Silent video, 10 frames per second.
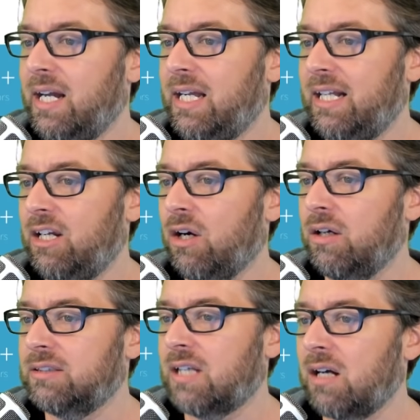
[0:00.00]
He
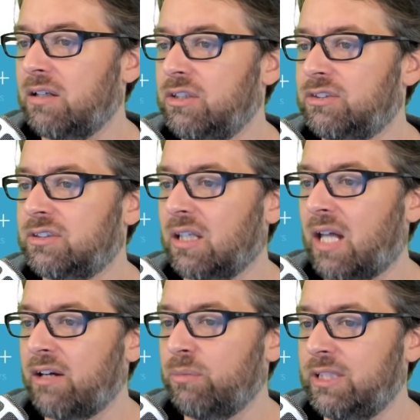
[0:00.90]
heard Docker uses a
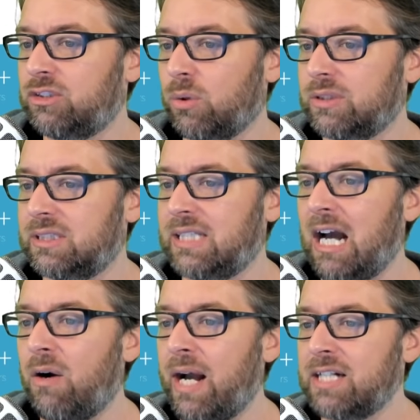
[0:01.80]
lot of resources.
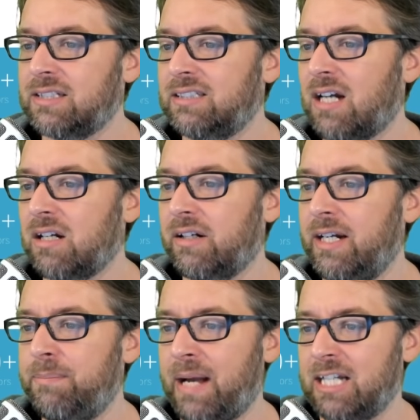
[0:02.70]
How actually Docker
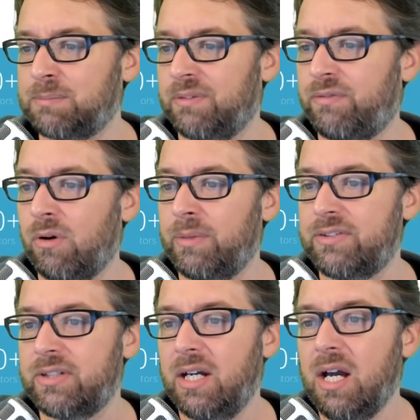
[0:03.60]
impacts performance?